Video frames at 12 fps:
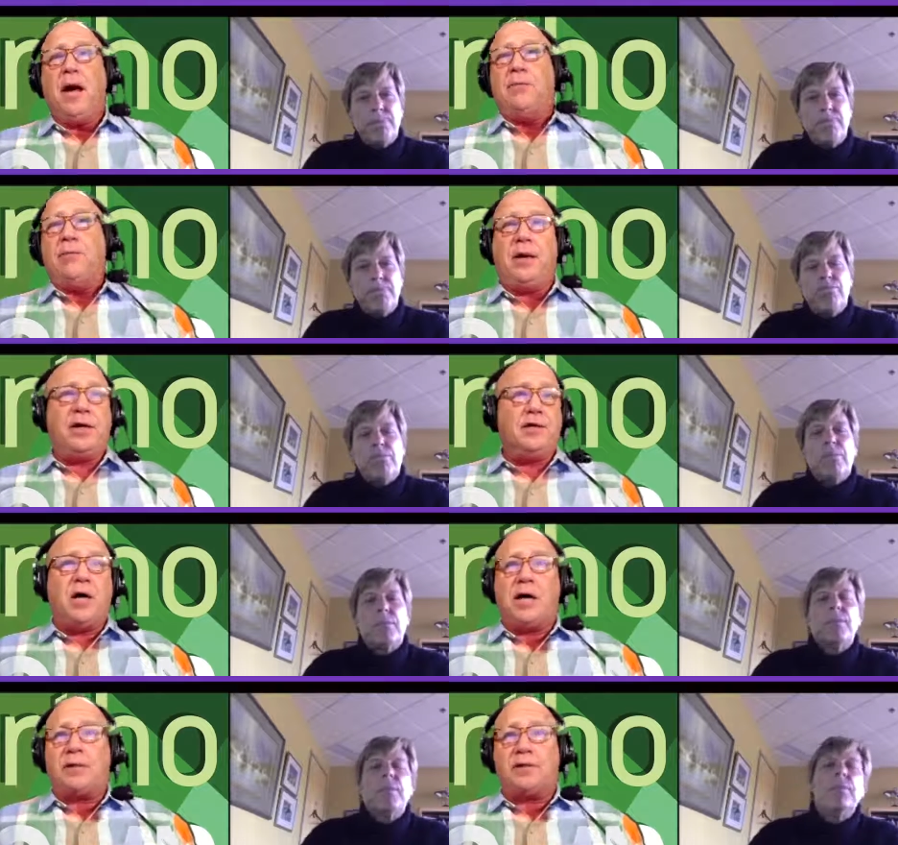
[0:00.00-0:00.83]
Speaker 1: I'm not a
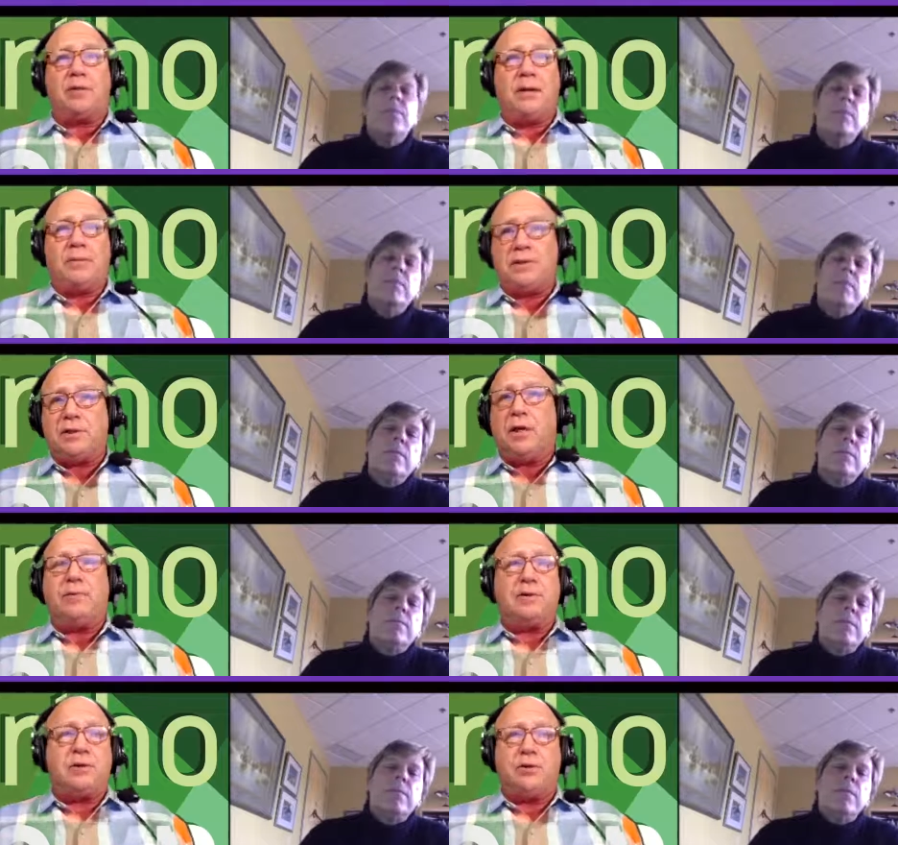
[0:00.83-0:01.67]
doctor. I'm a
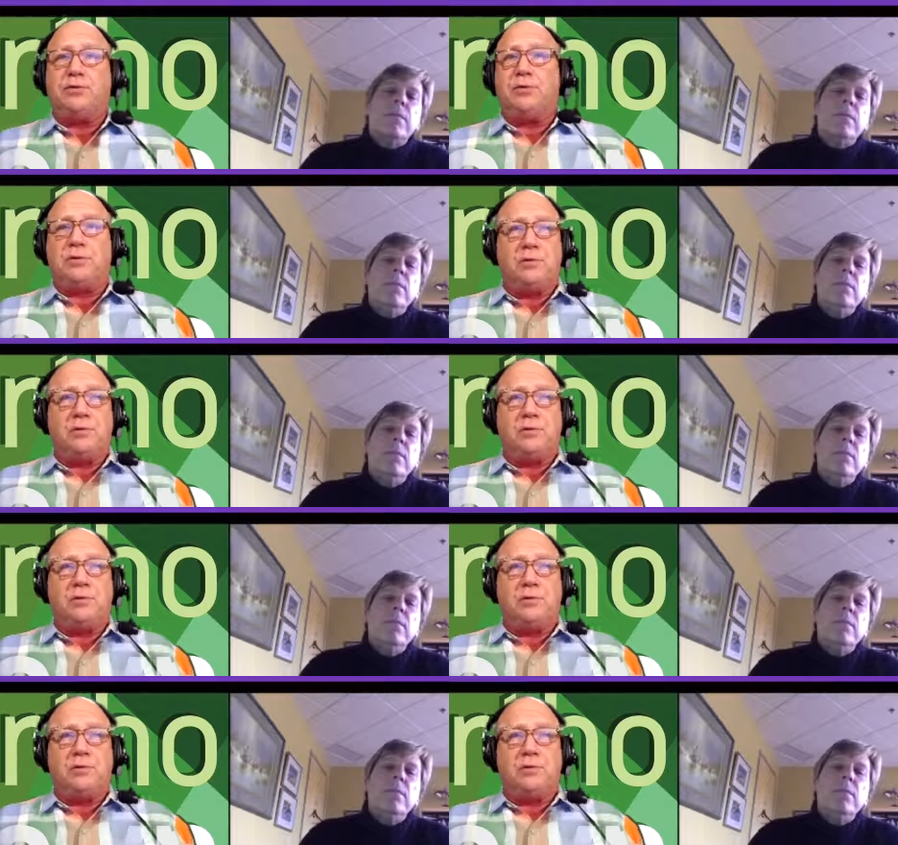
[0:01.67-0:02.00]
I'm a tooth